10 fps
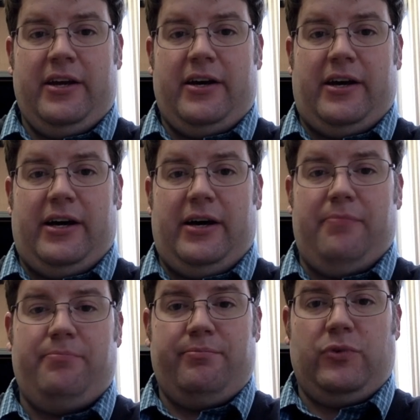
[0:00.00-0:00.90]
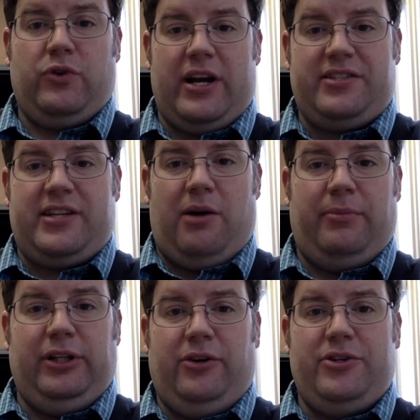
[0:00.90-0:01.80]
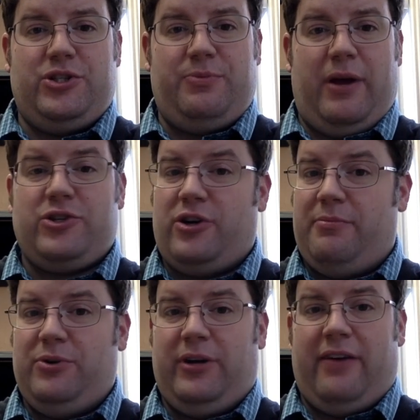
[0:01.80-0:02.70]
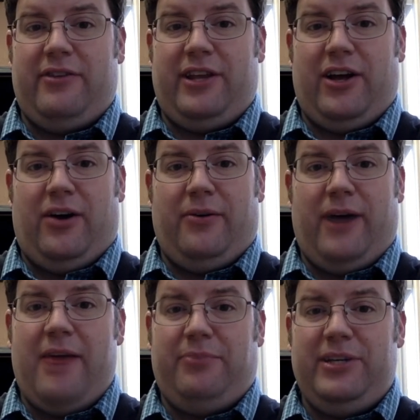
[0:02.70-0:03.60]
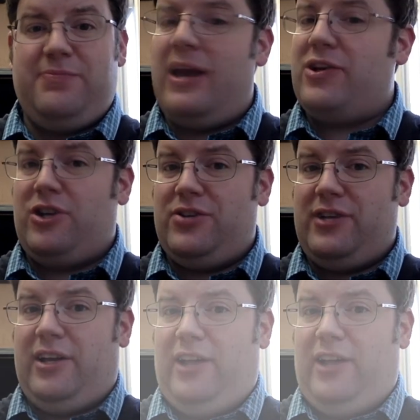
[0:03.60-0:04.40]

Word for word: Uh, credits down below just to make sure I'm doing everything all right. Please make sure you sing